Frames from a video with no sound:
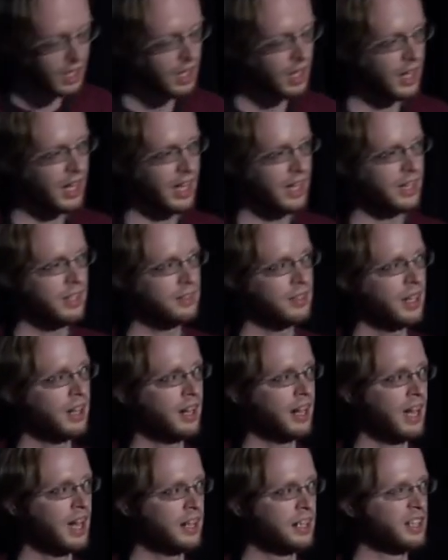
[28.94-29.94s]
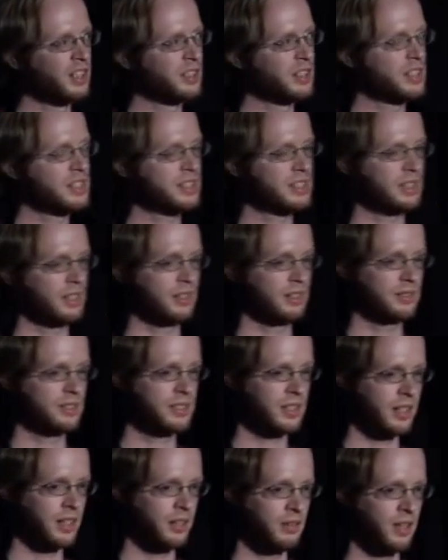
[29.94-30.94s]
I, I had an illness uh,
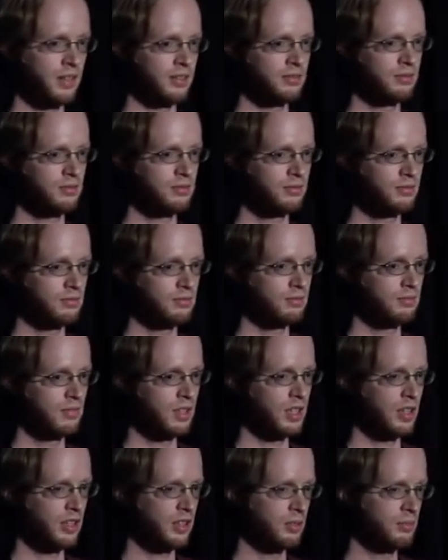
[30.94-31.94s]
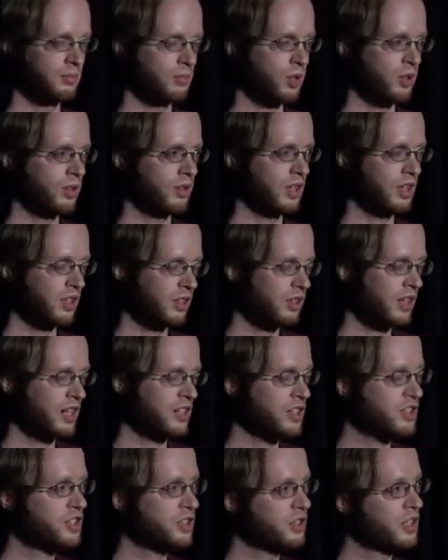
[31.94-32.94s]
starting around a little more, a little
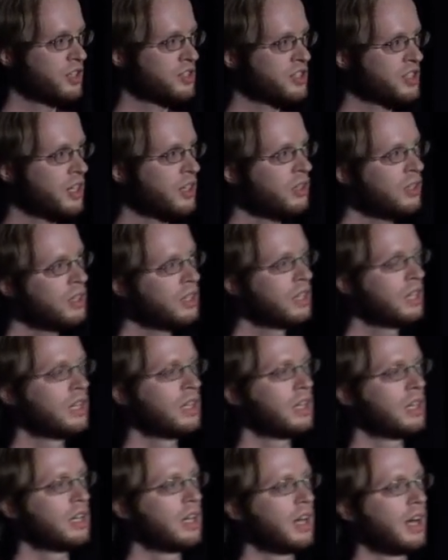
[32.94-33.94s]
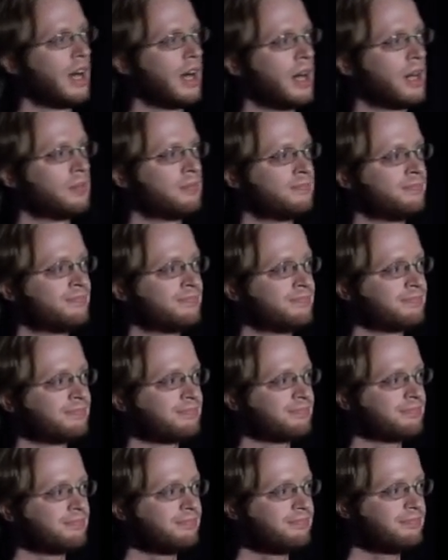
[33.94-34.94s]
under two years ago um,
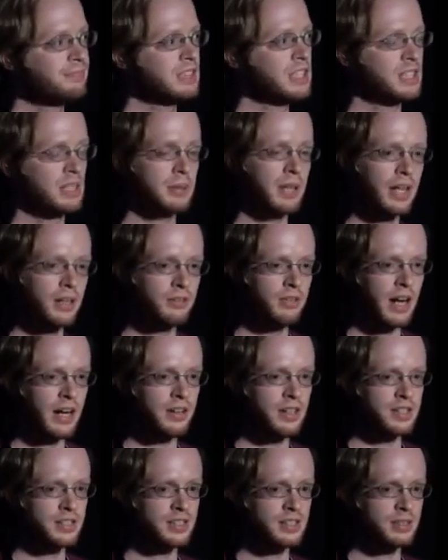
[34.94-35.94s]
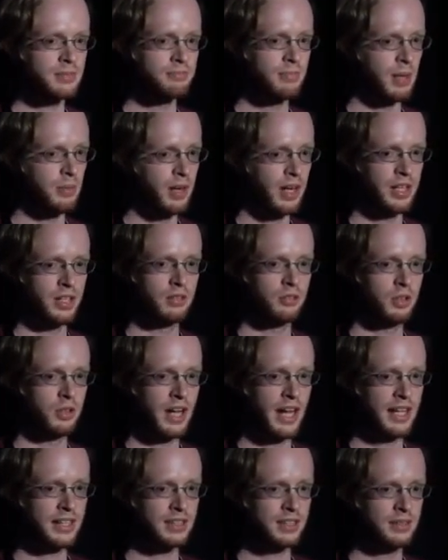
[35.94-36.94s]
some kind of virus, my body
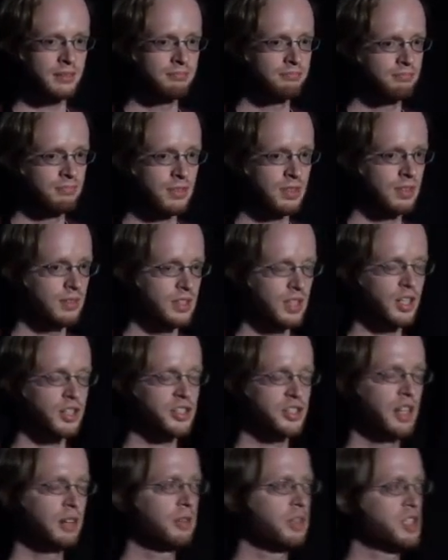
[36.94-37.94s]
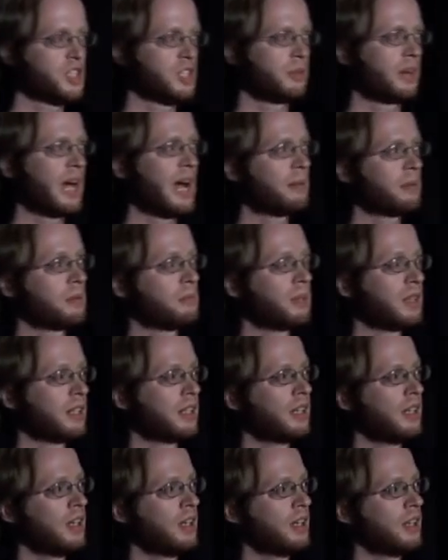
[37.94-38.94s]
overreacted. Doctor's not really sure what happened, but
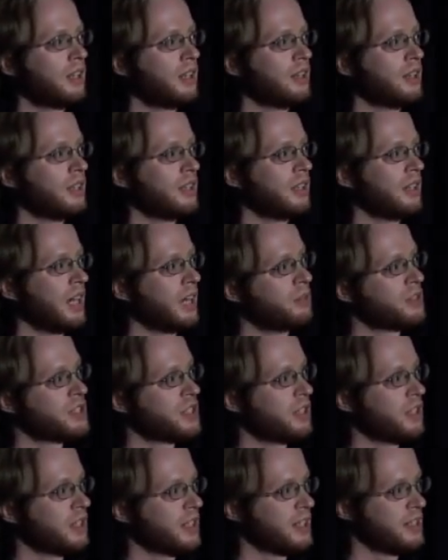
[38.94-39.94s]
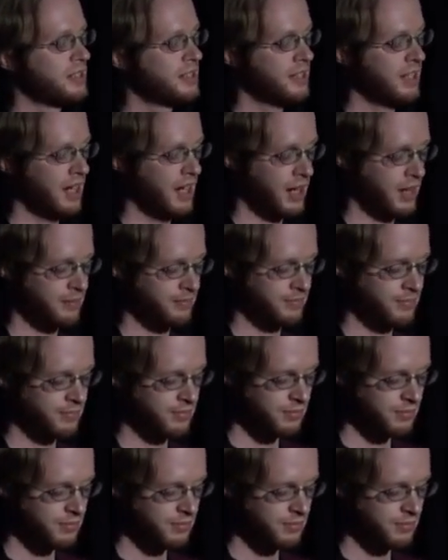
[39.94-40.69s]
the end result is um,